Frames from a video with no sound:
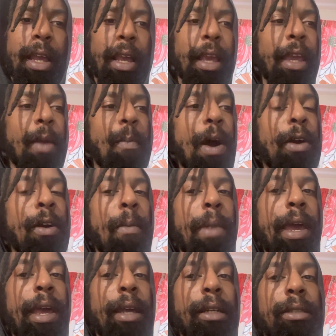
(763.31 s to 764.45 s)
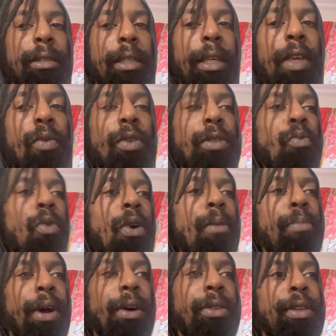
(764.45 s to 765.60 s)
And Malcolm X, he was more
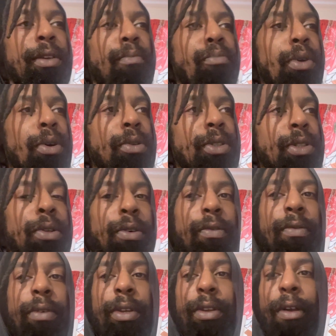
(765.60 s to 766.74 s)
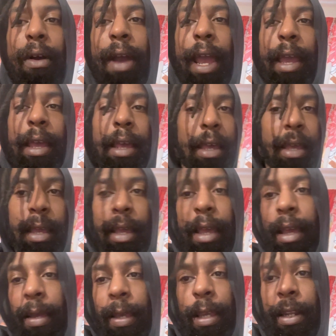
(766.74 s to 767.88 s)
about the approach of,
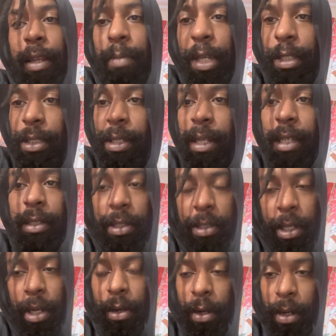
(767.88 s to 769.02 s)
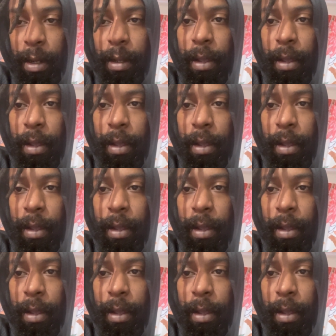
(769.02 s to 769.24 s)
any means necessary.